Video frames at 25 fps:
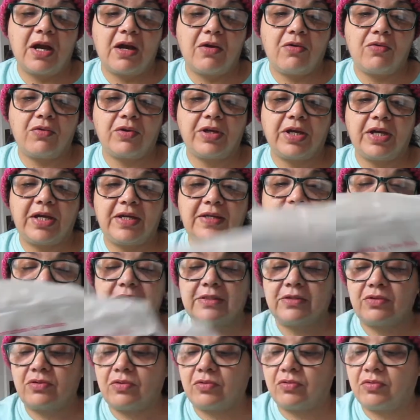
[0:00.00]
Okay,
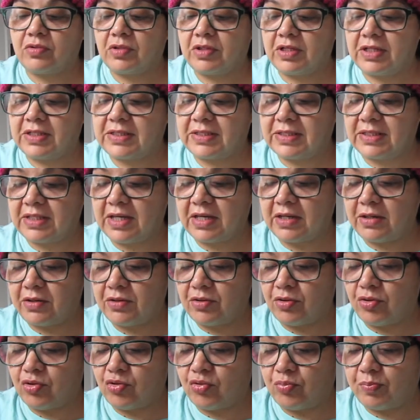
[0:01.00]
so let's get
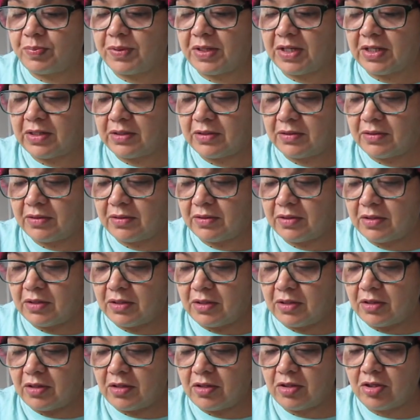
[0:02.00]
it open.
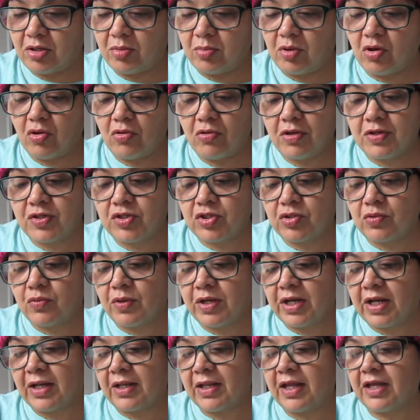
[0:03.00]
Also
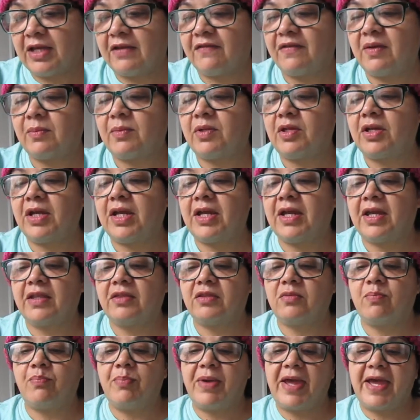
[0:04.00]
what I like, if I'm looking at
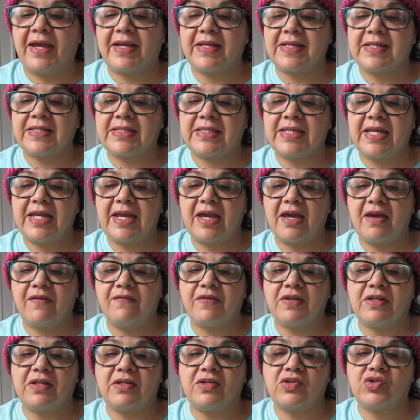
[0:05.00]
the back, is they have
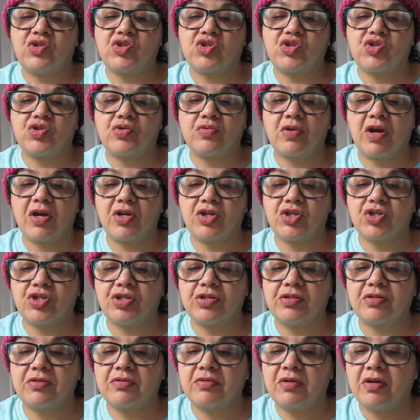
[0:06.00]
an
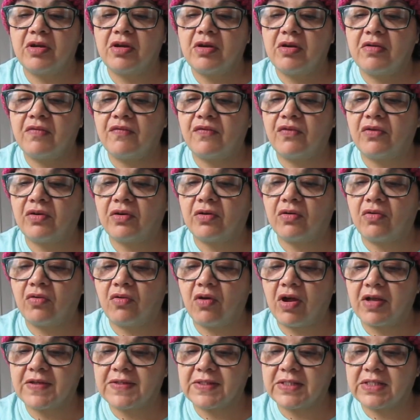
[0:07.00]
instruction for
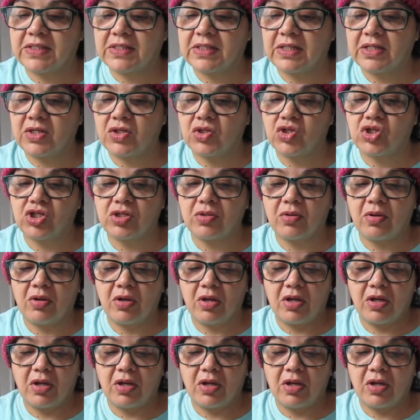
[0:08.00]
cross stitch.